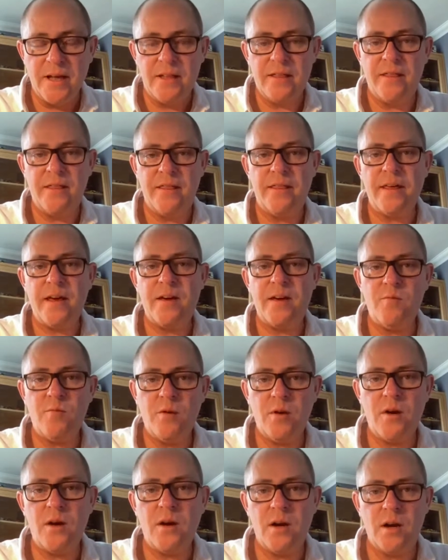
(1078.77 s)
They
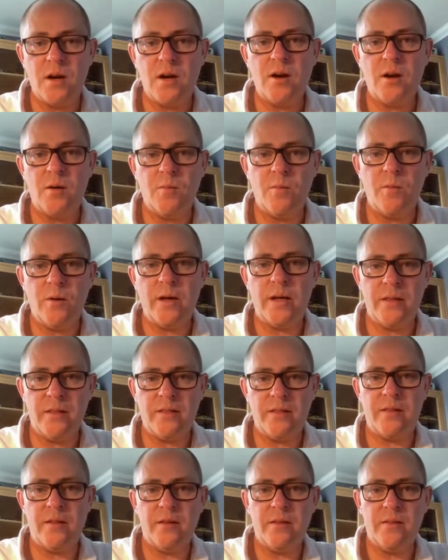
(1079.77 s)
work
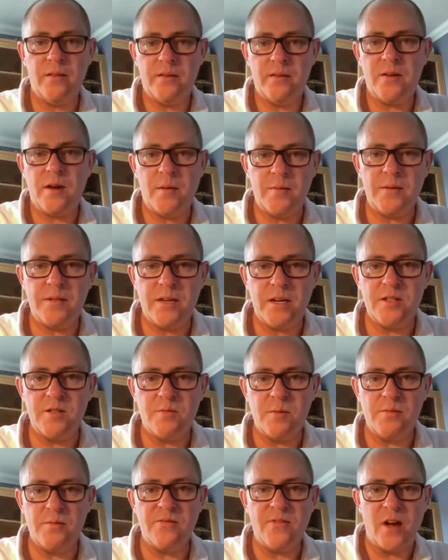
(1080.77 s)
with the type of data
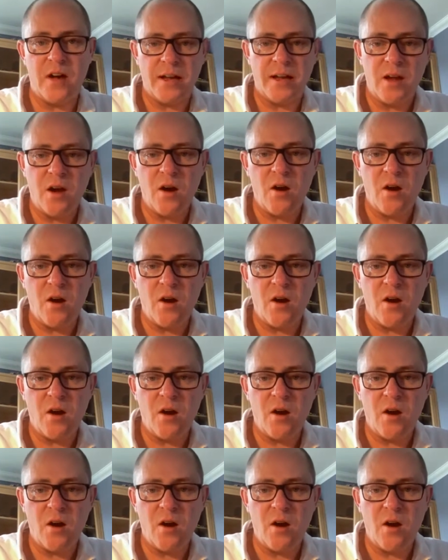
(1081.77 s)
we provide